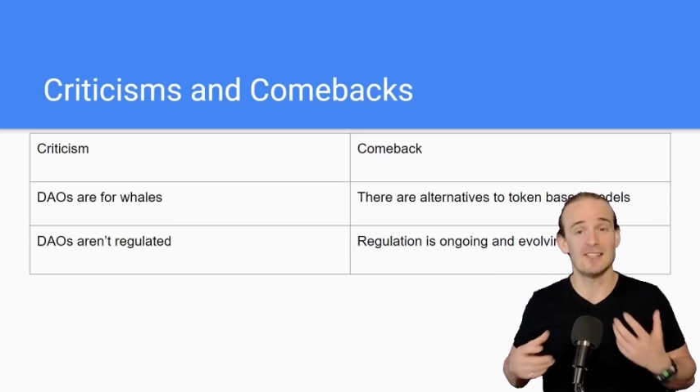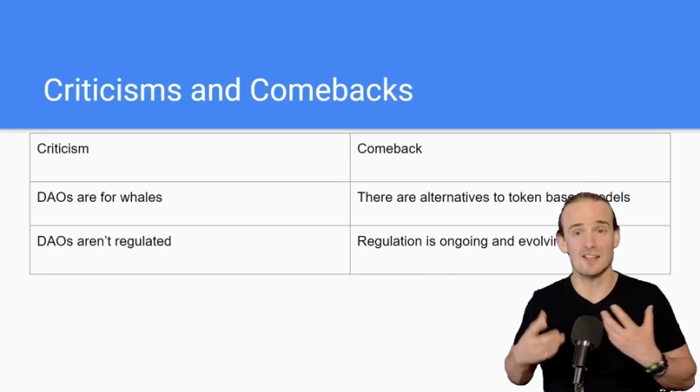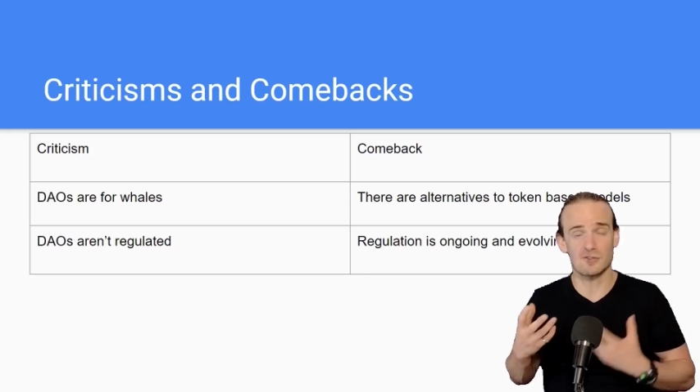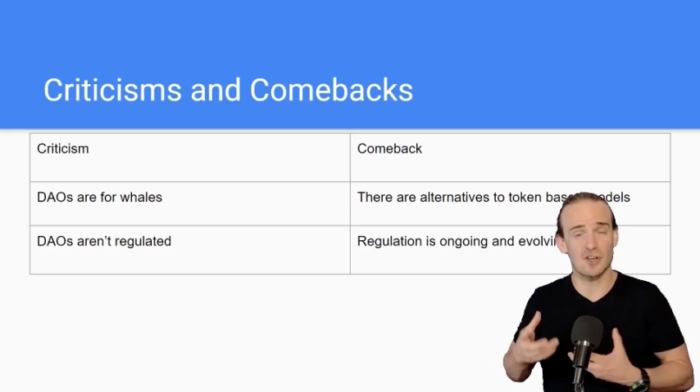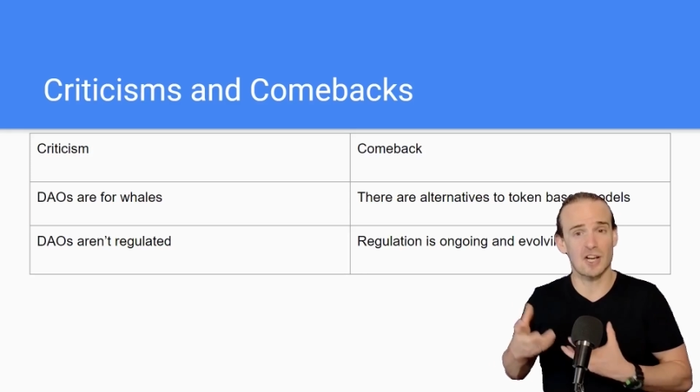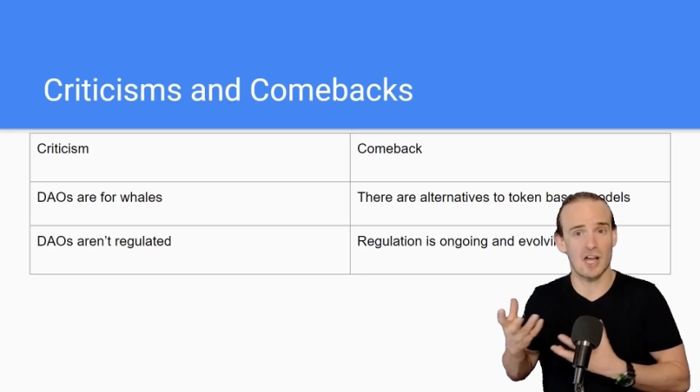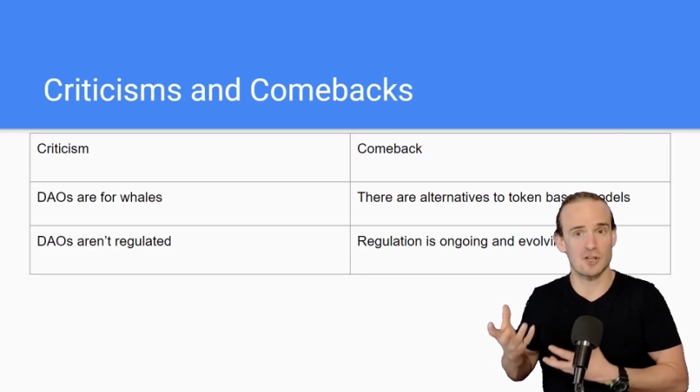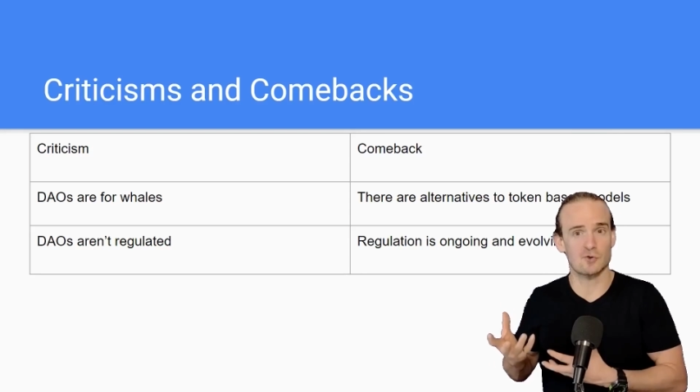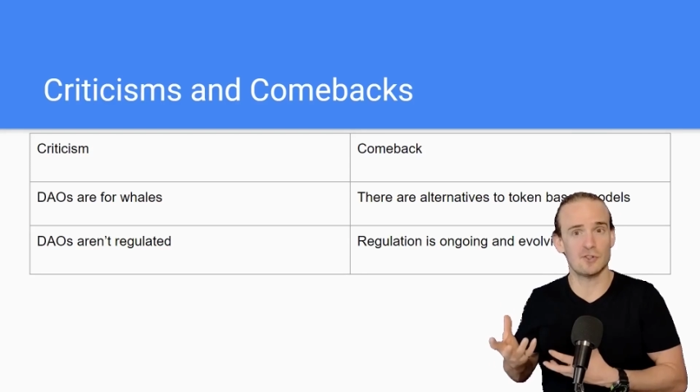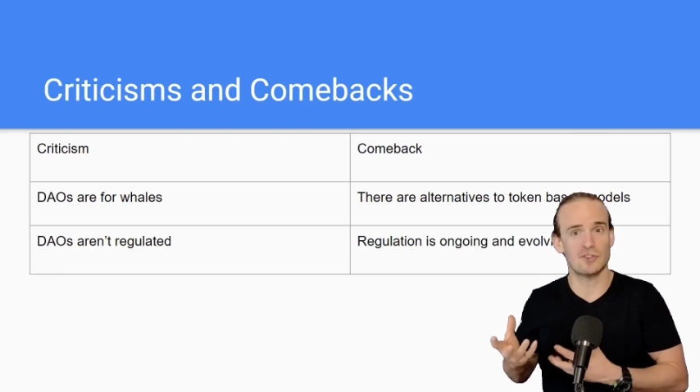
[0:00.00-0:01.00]
Different
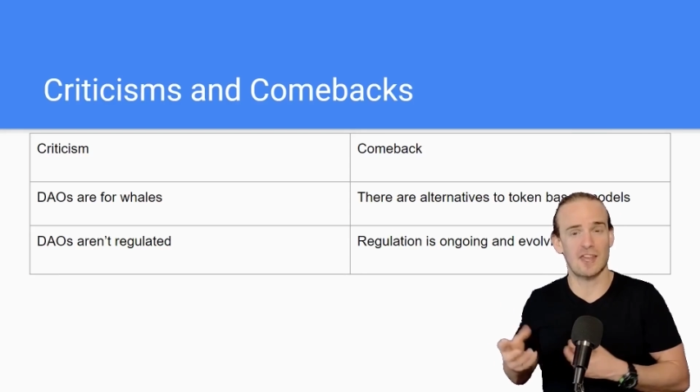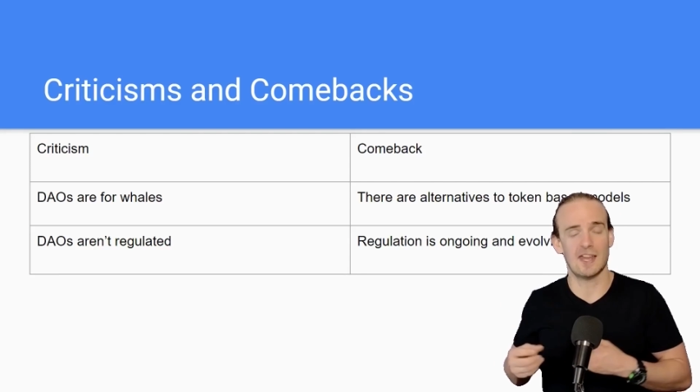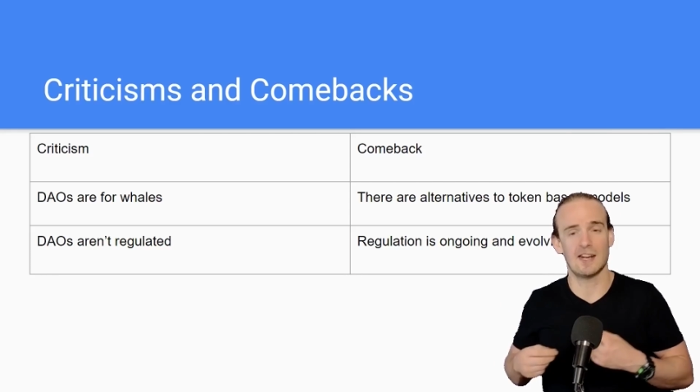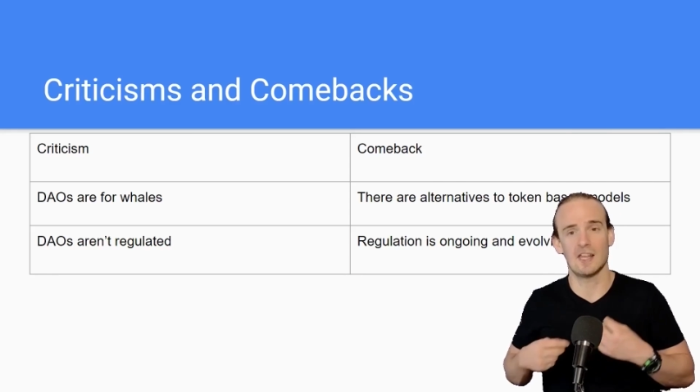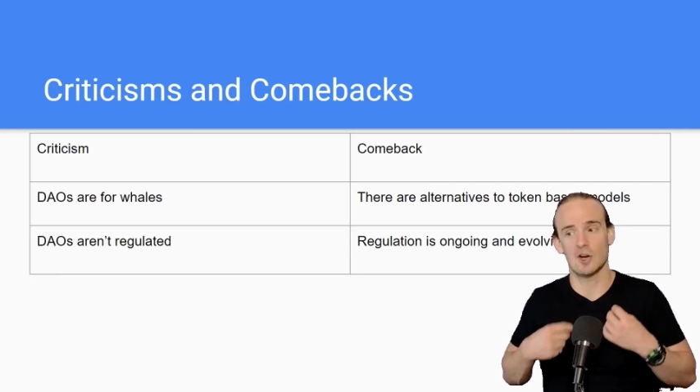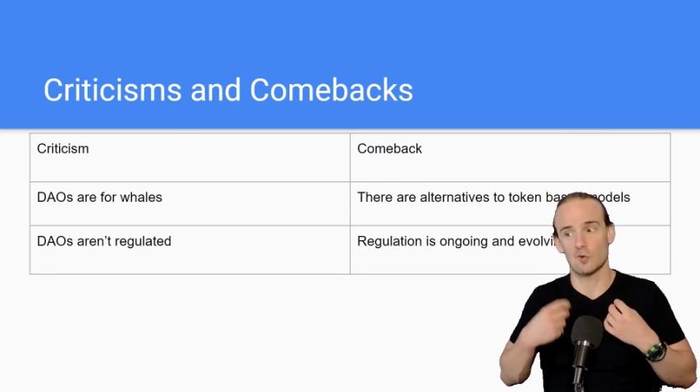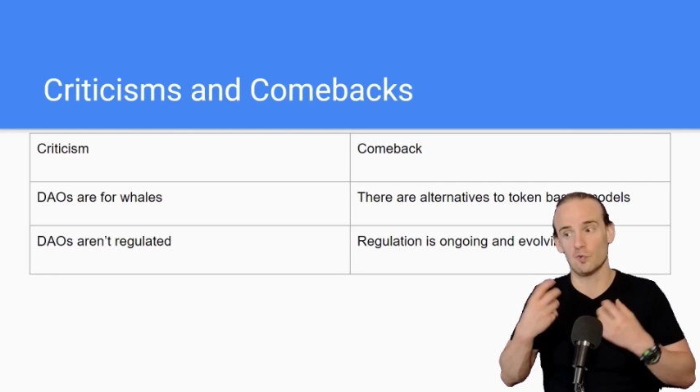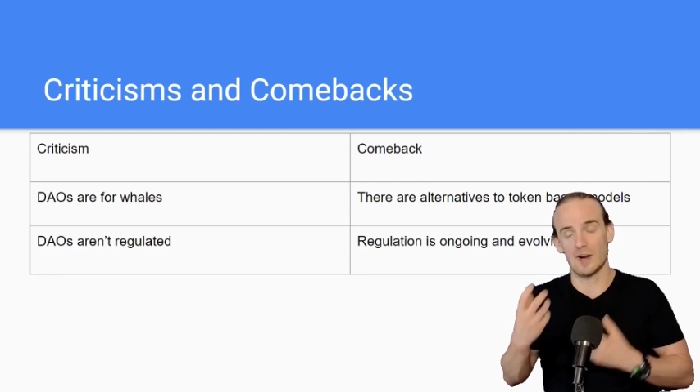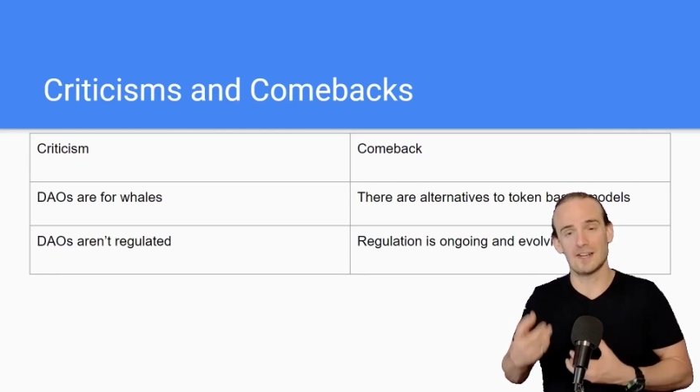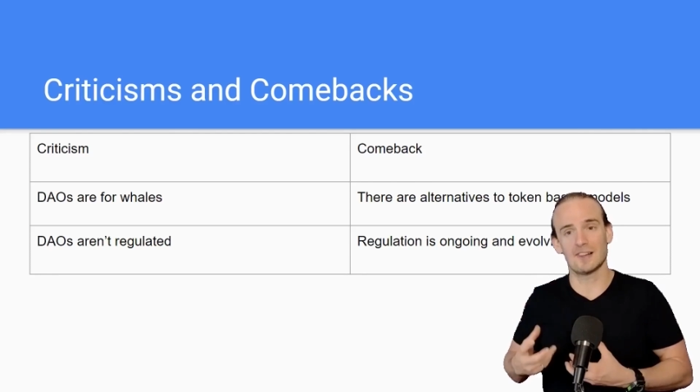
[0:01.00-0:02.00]
countries can
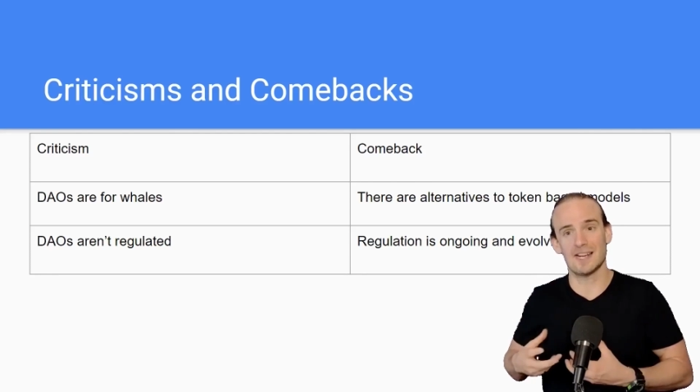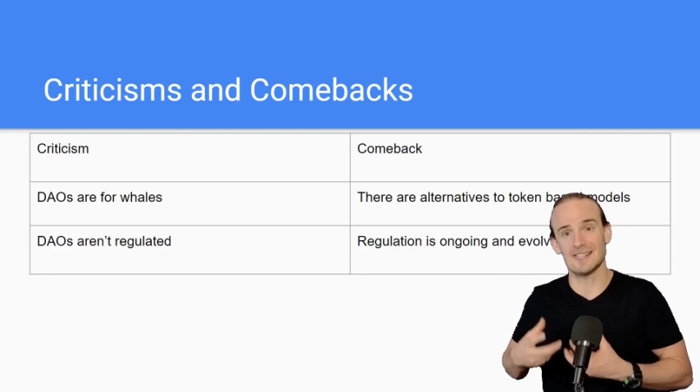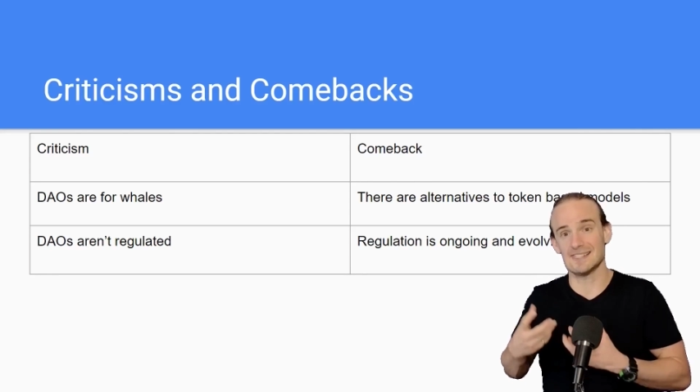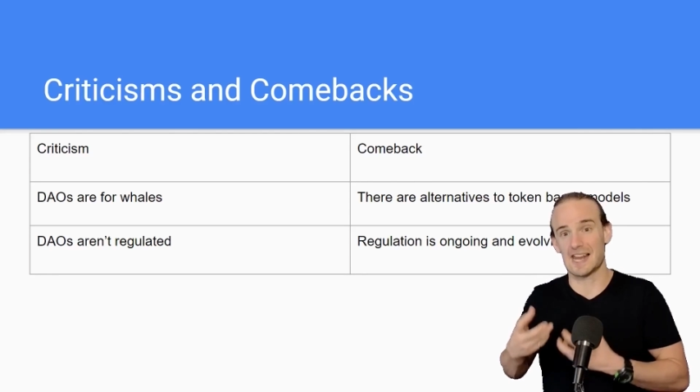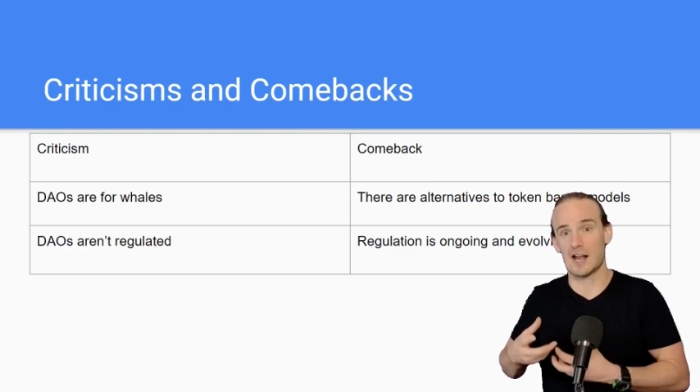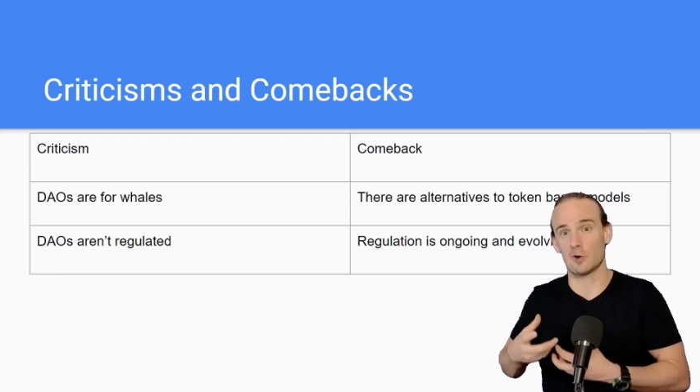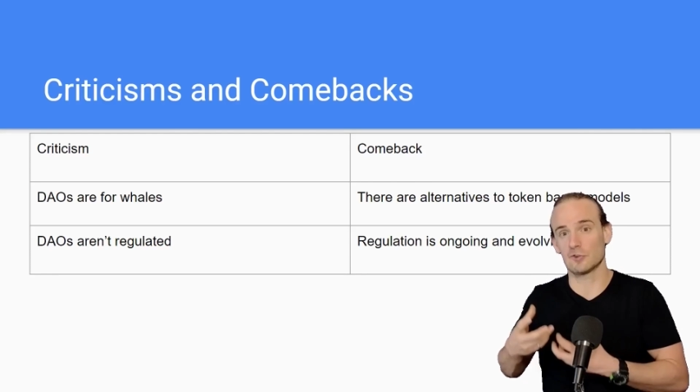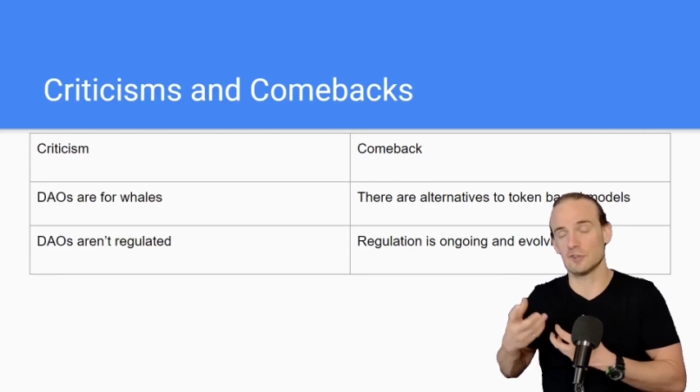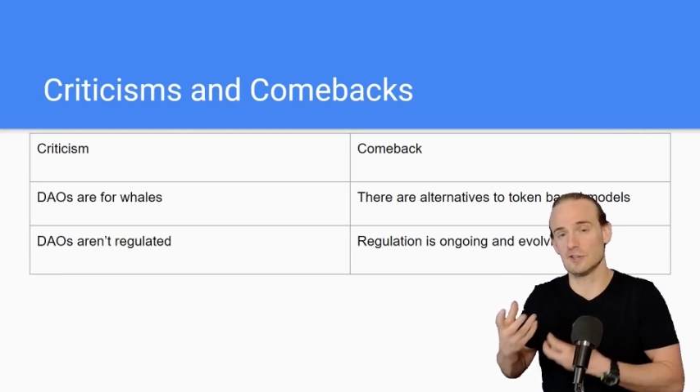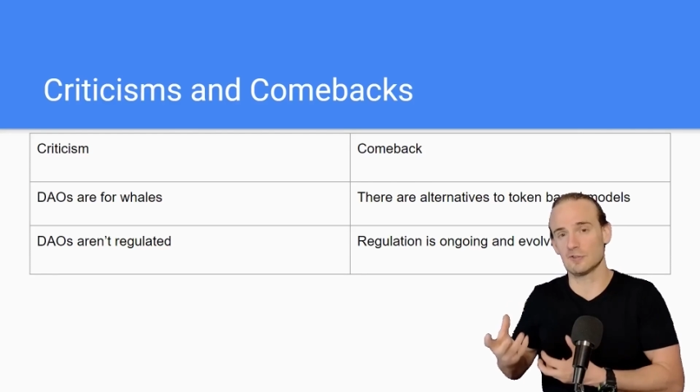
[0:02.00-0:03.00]
regulate
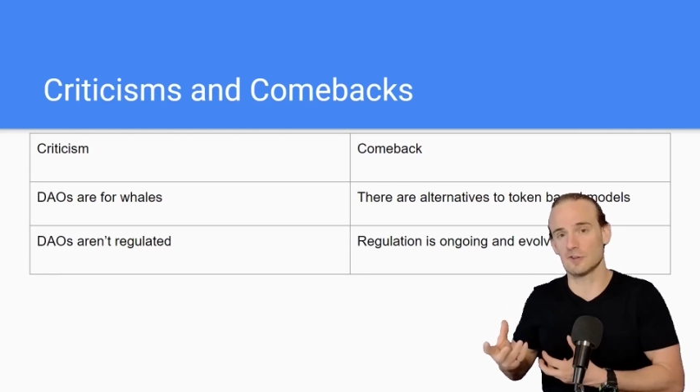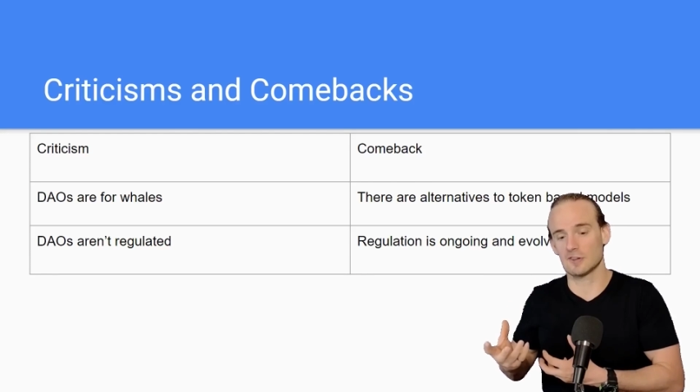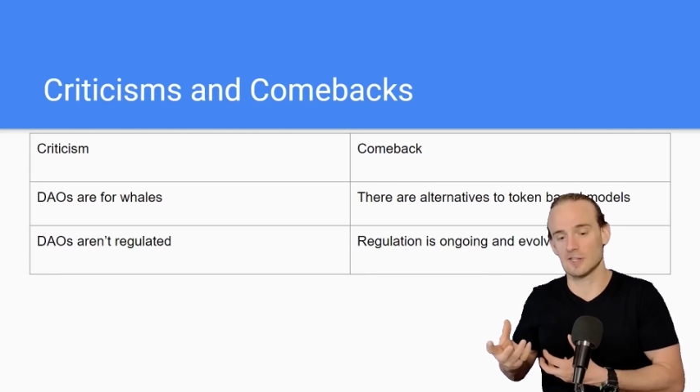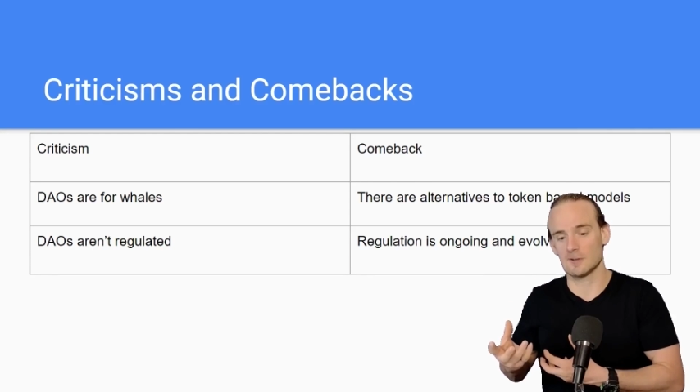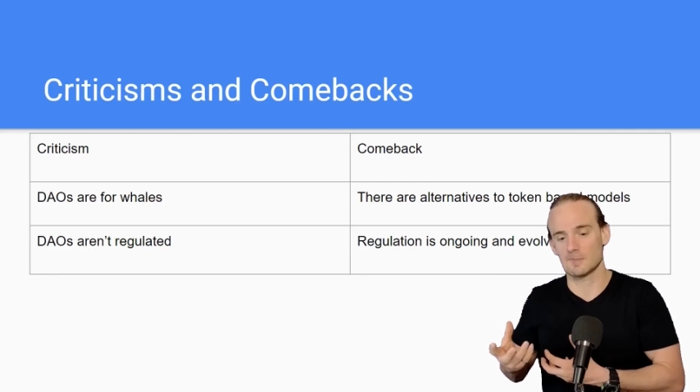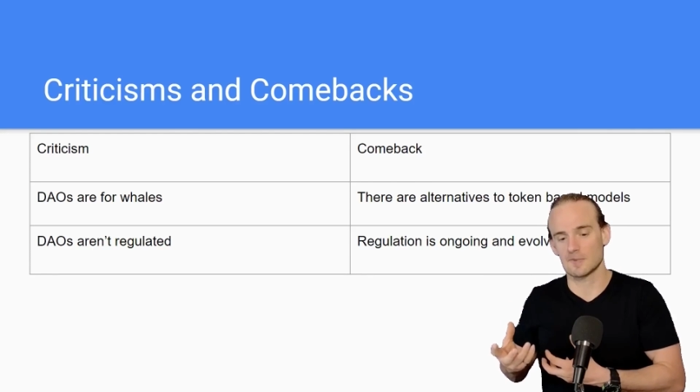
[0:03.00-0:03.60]
DAOs differently.